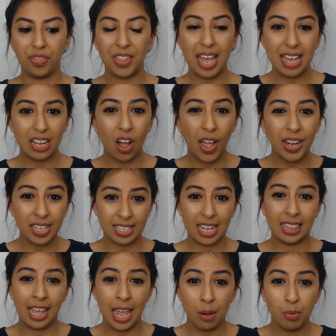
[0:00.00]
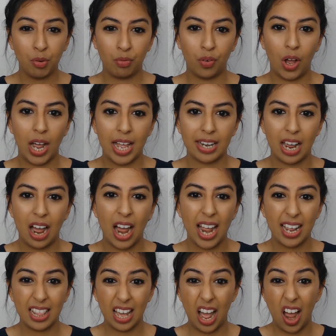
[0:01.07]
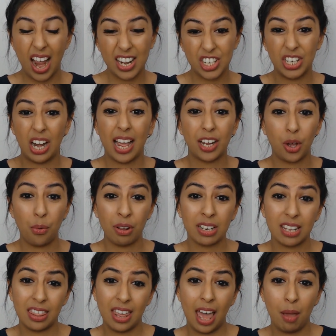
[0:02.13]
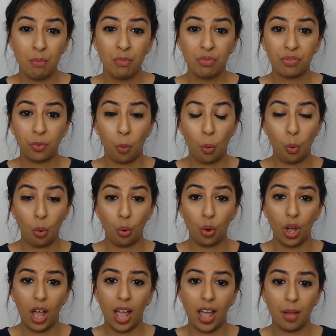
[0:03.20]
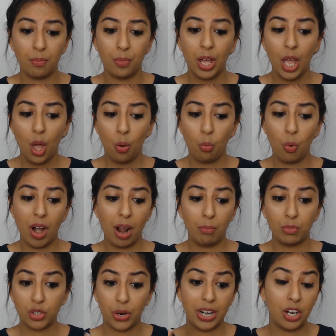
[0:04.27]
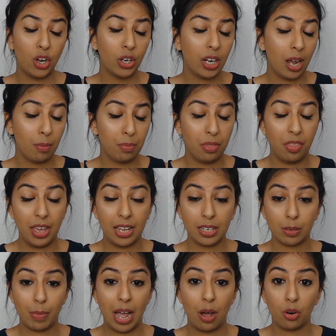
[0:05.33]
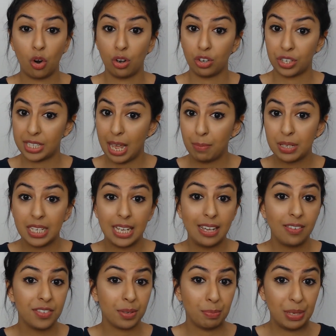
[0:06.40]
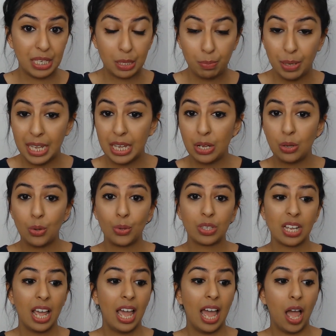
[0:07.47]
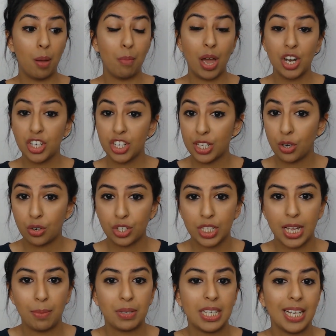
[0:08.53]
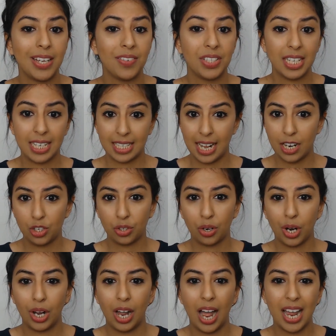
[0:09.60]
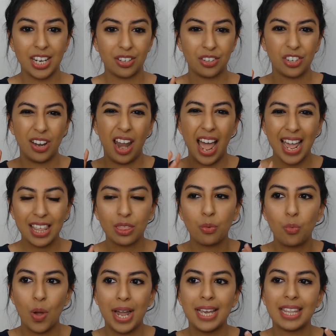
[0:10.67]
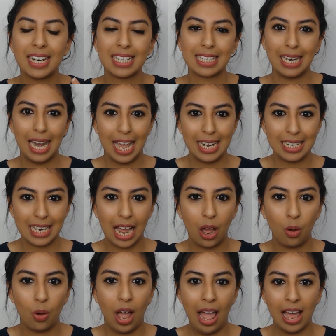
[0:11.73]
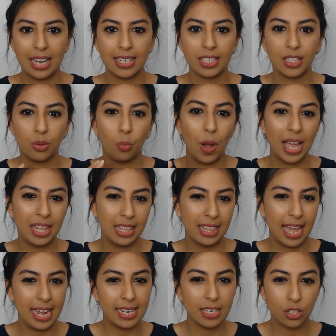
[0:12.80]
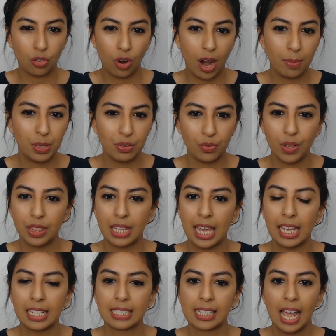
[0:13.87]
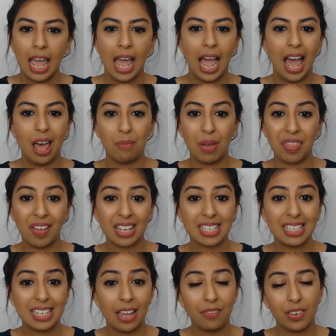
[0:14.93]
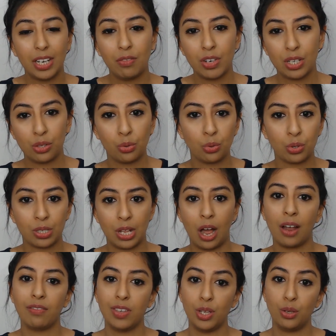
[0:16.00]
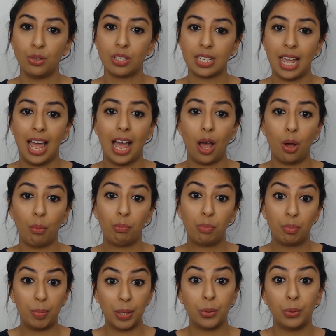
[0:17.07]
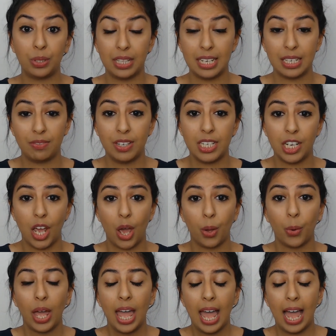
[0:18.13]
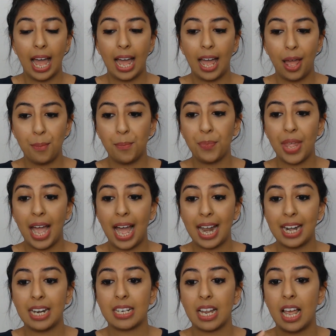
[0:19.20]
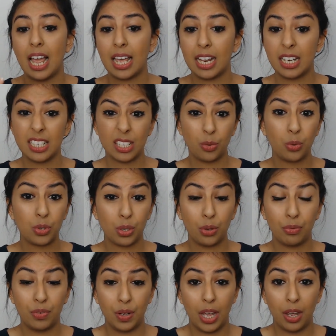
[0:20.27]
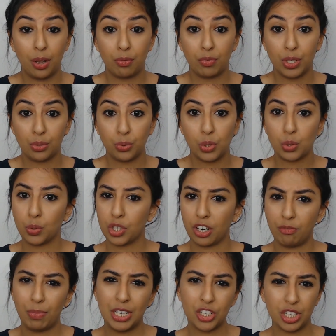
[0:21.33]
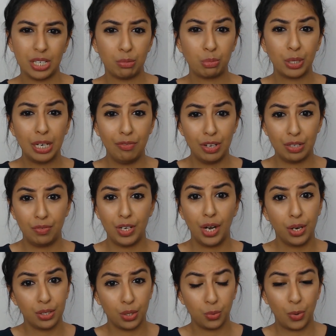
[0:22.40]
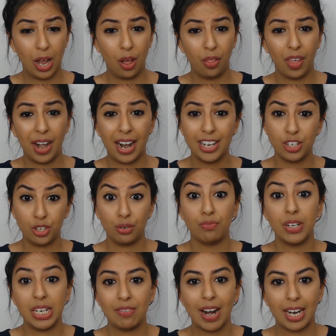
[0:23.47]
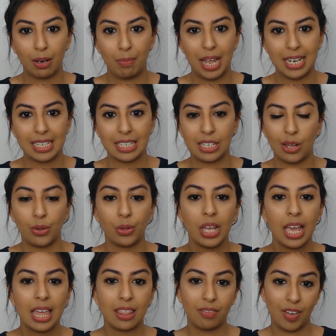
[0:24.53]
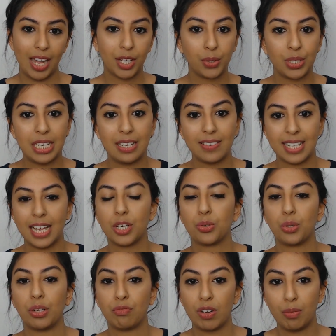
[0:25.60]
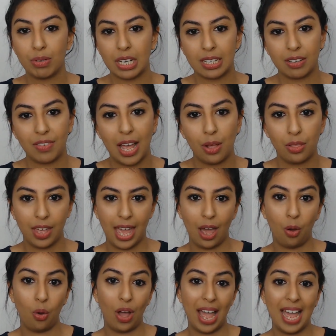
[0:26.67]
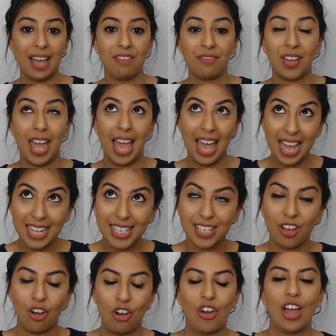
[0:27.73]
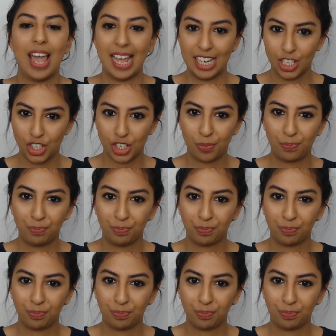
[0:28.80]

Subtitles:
their guidance that they provide, I actually like going to them for when I'm trying to look up things about contraceptives, missed pills, emergency contraceptives, etc. I like the way that it's laid out and the way that they describe different things. And that's definitely a resource that I've used to help build this video. And it's also a resource which I've mentioned in previous videos as well that I do really recommend. So the Faculty of Sexual and Reproductive Healthcare, or FSRH.